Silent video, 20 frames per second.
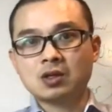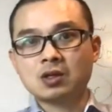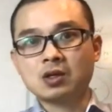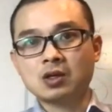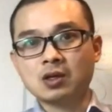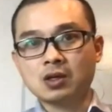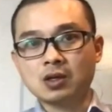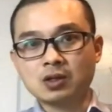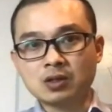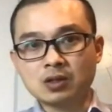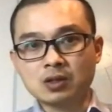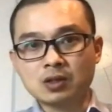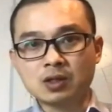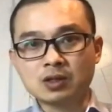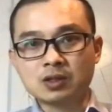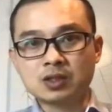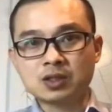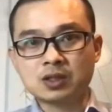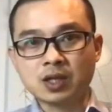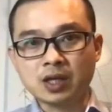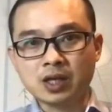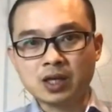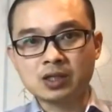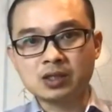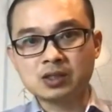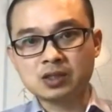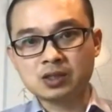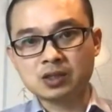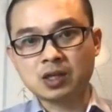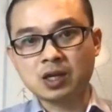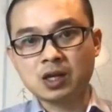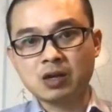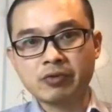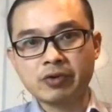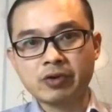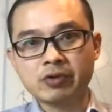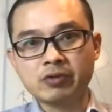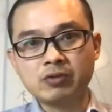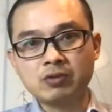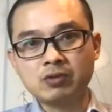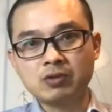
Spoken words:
in the second scenario,